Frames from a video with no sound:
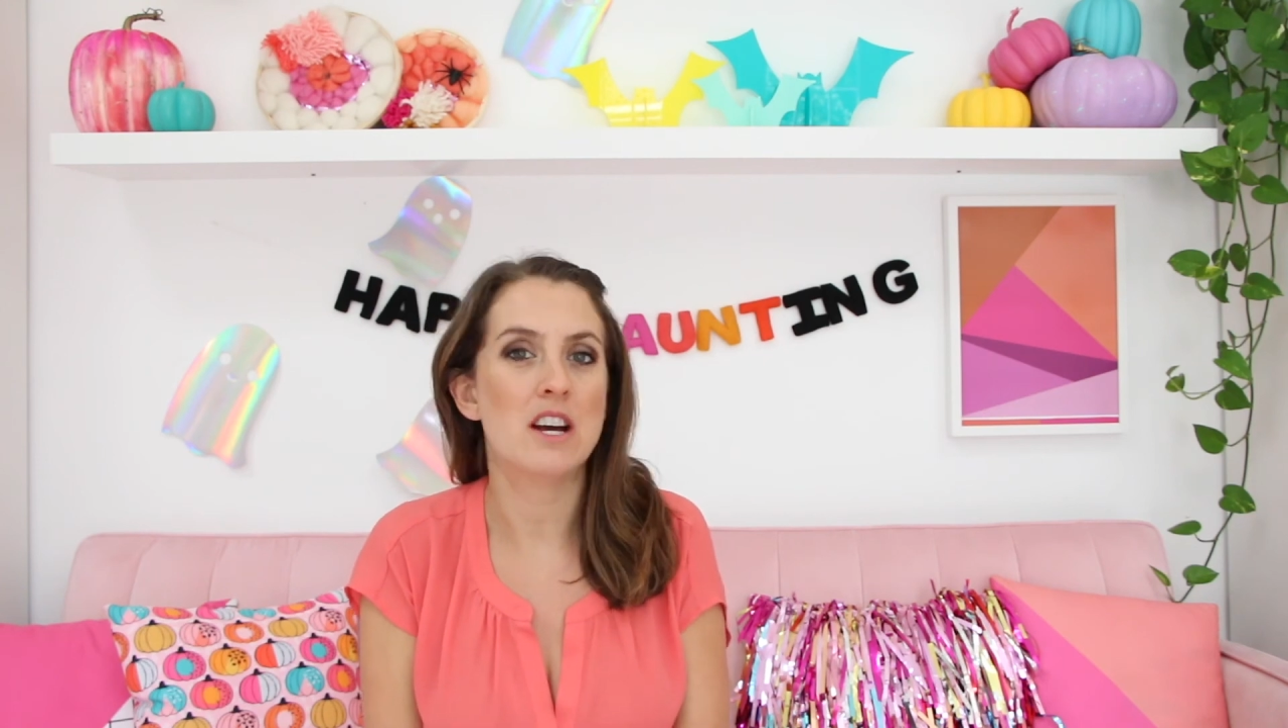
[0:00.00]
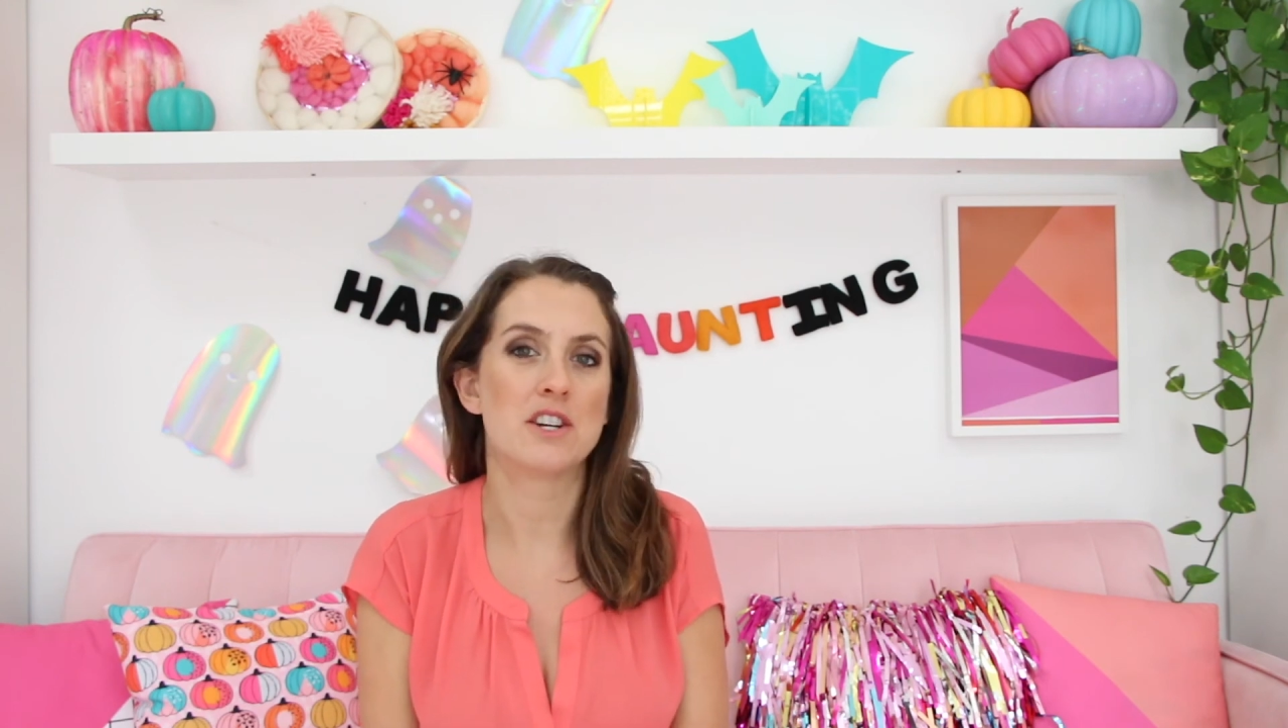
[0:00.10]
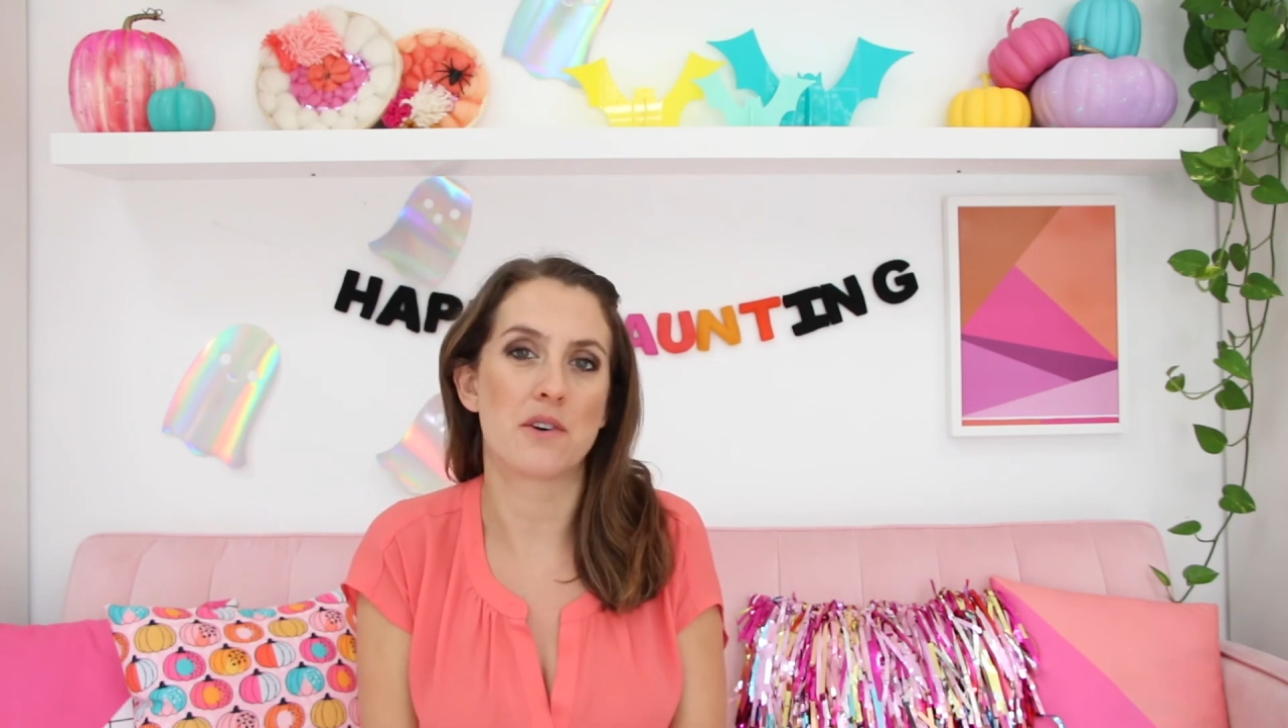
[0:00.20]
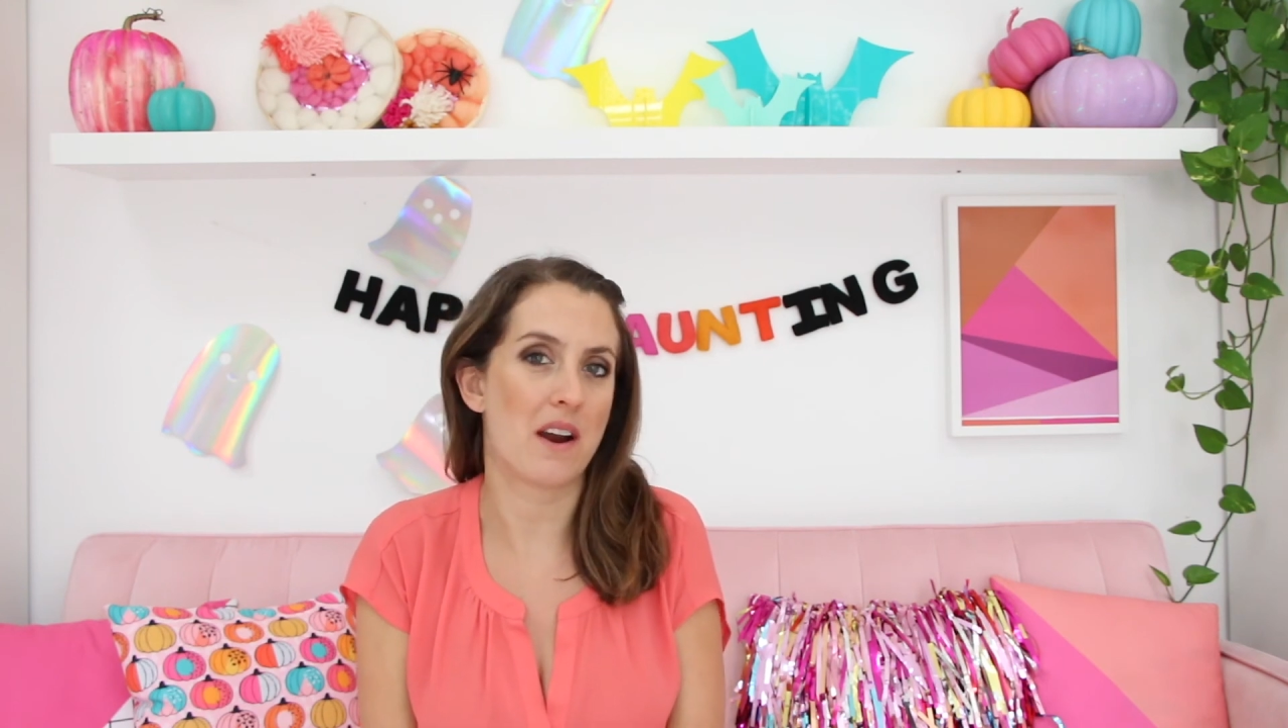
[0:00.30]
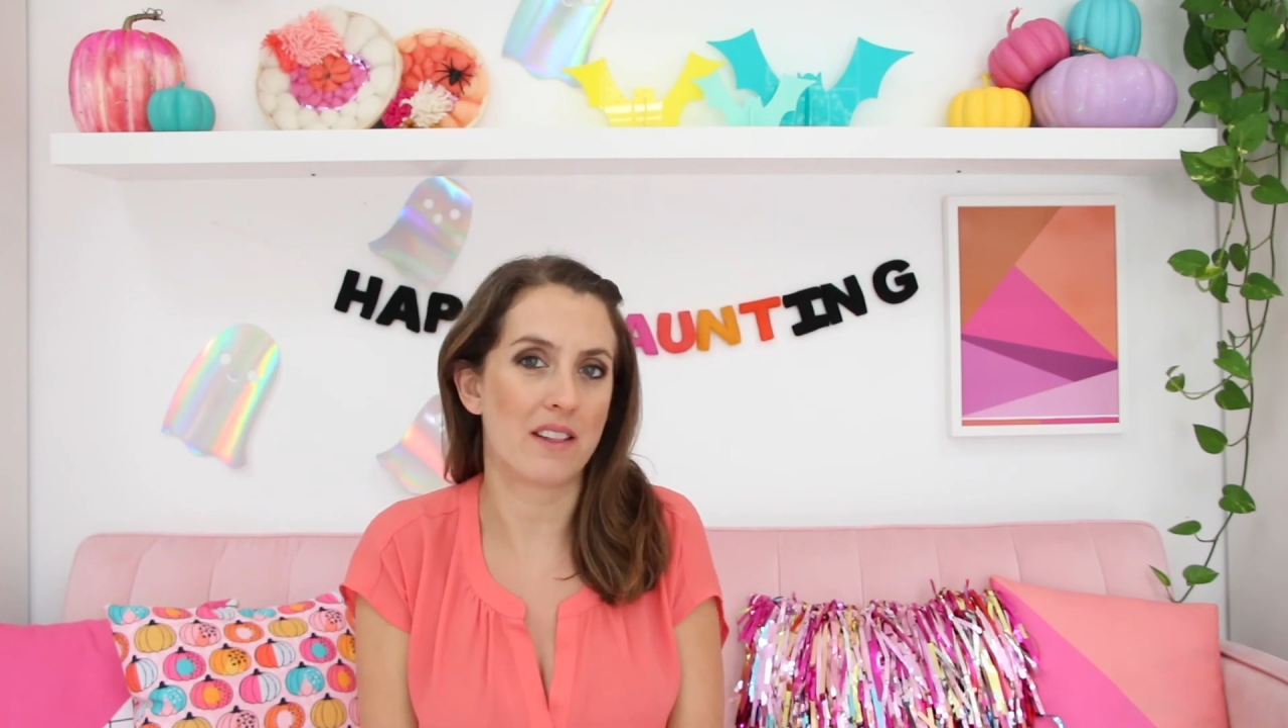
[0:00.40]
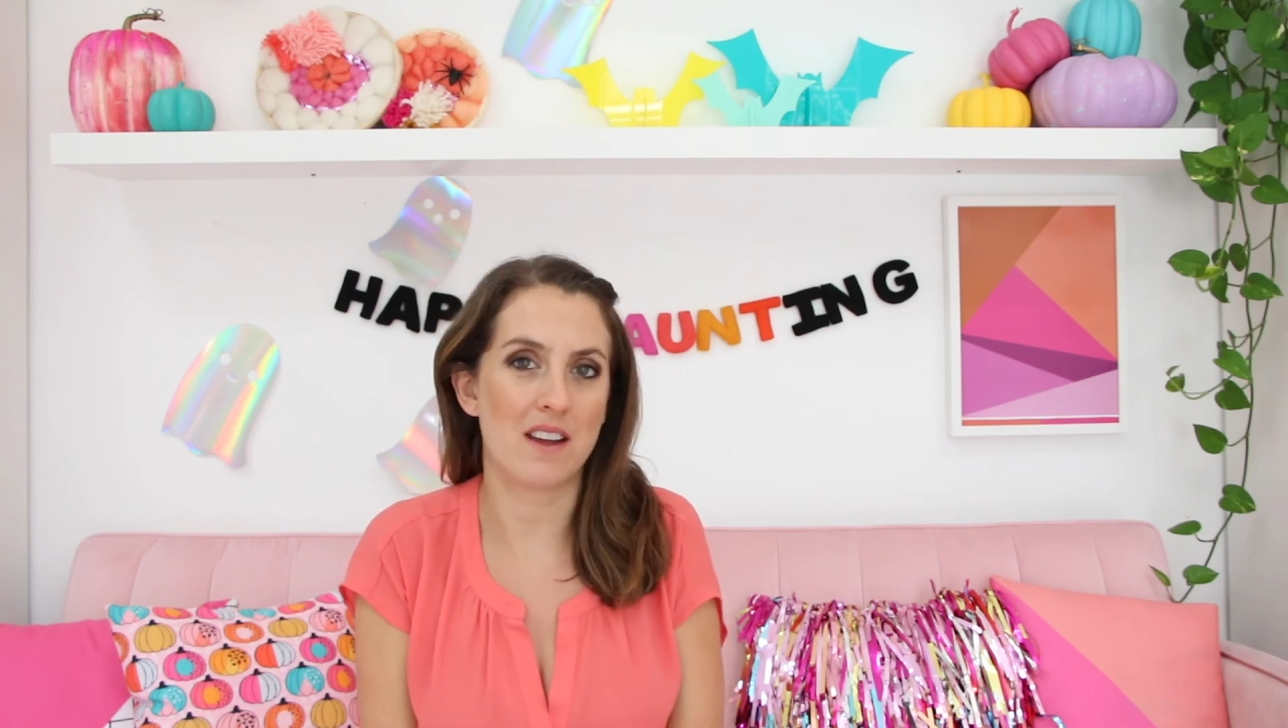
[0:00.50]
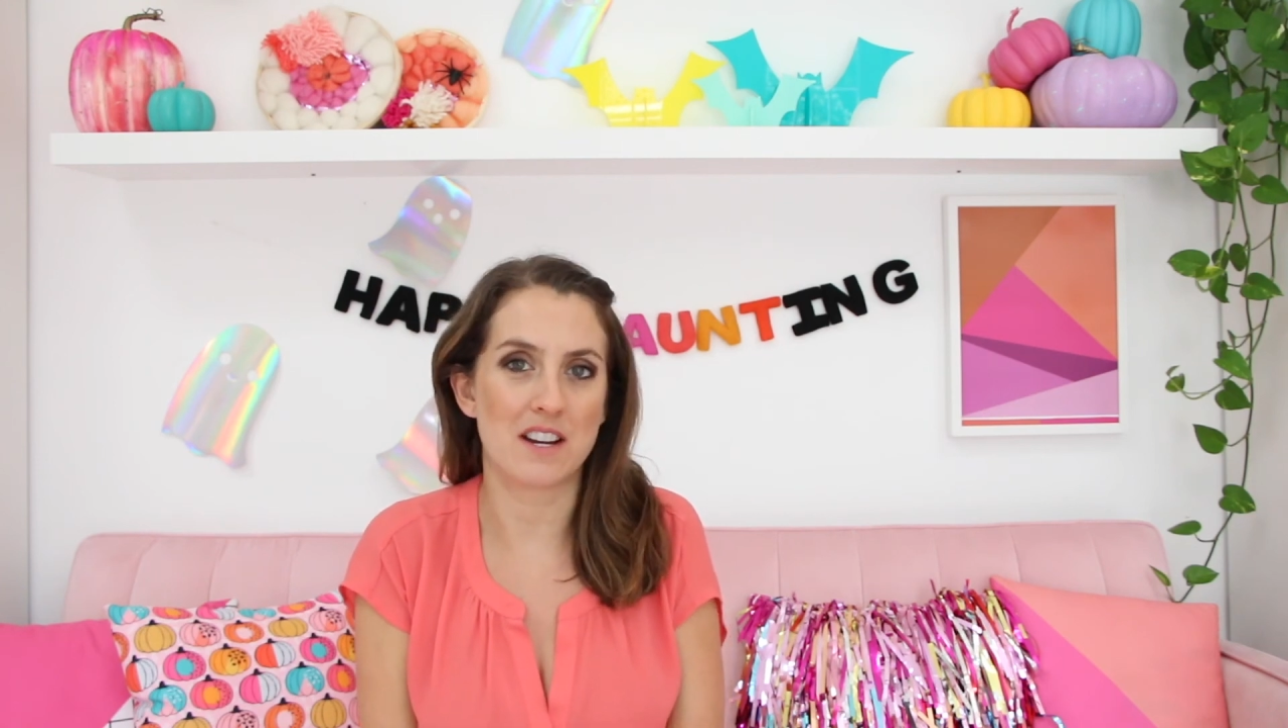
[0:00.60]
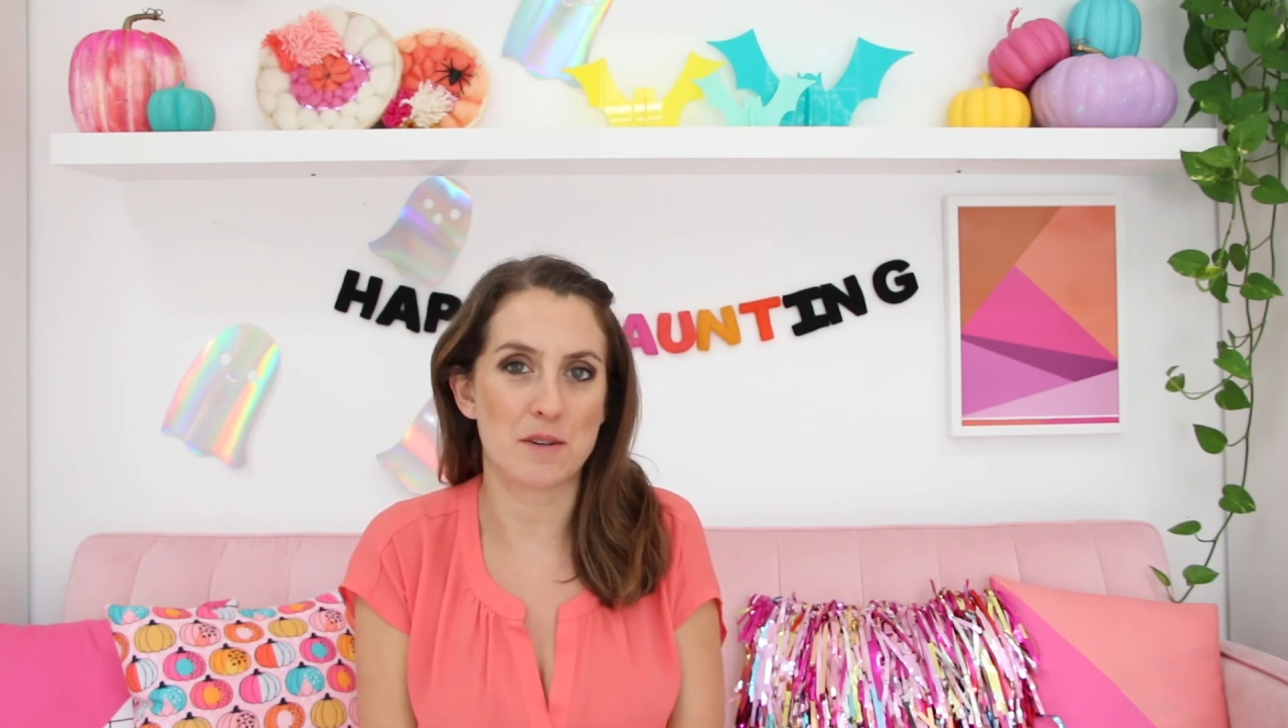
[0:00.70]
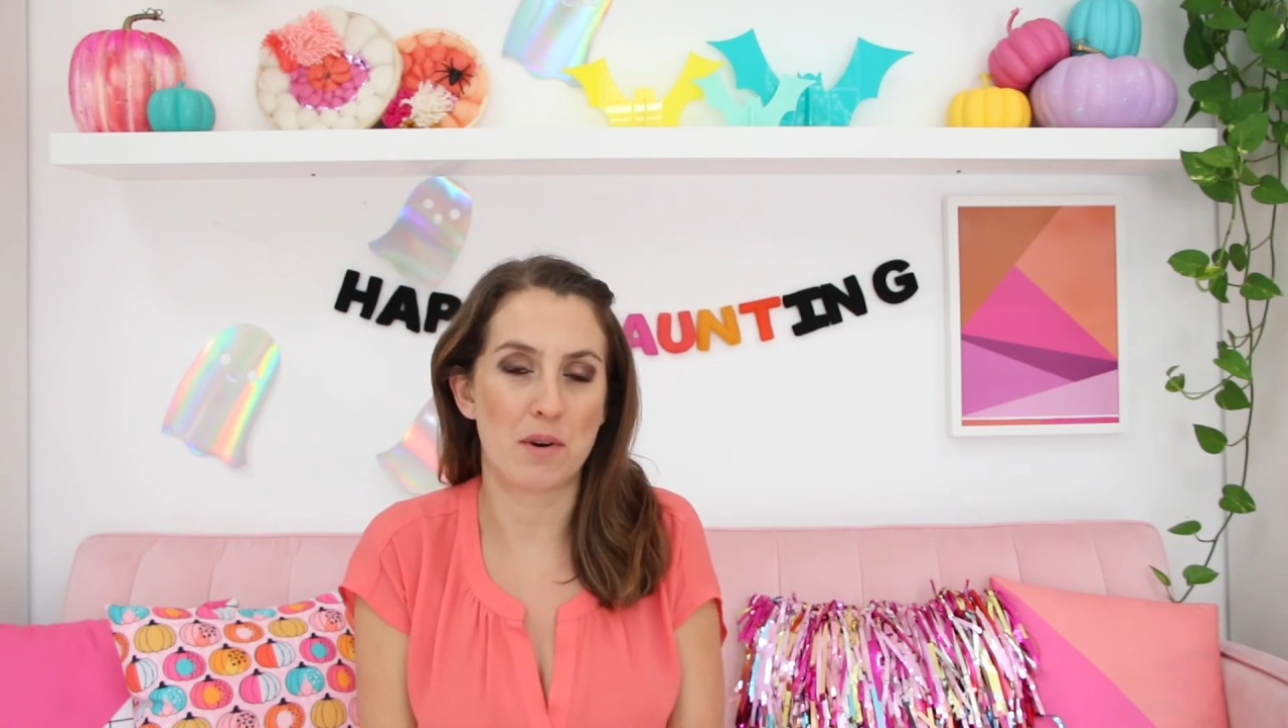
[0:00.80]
directly onto